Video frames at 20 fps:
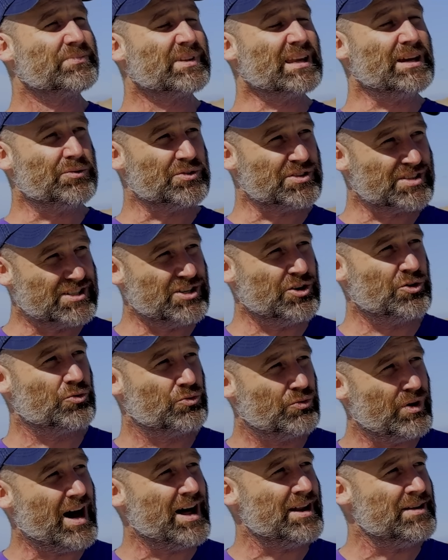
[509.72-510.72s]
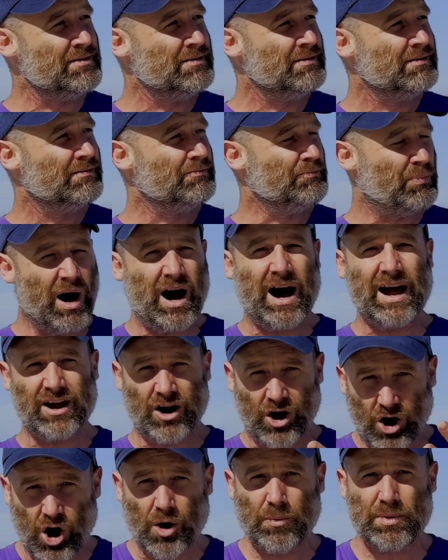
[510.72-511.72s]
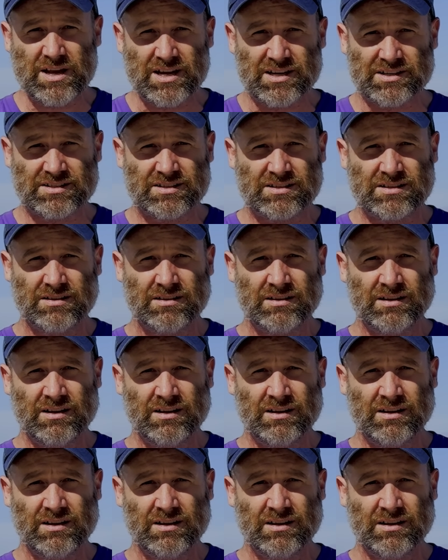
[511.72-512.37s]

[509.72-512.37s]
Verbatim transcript: it was still run by a hobbyist.